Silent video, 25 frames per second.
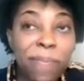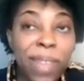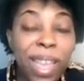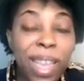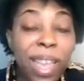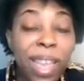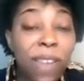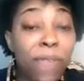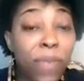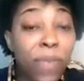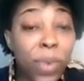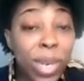
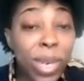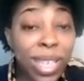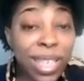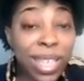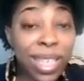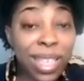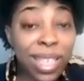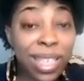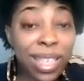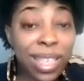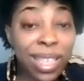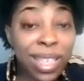
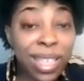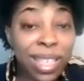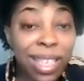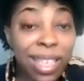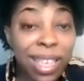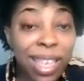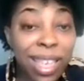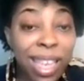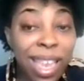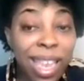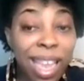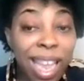invoices,
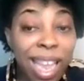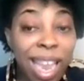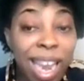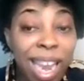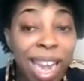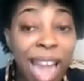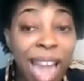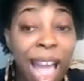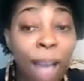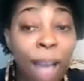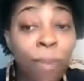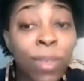
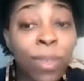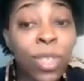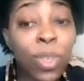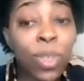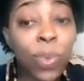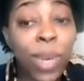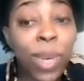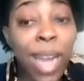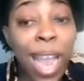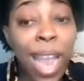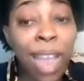and I was doing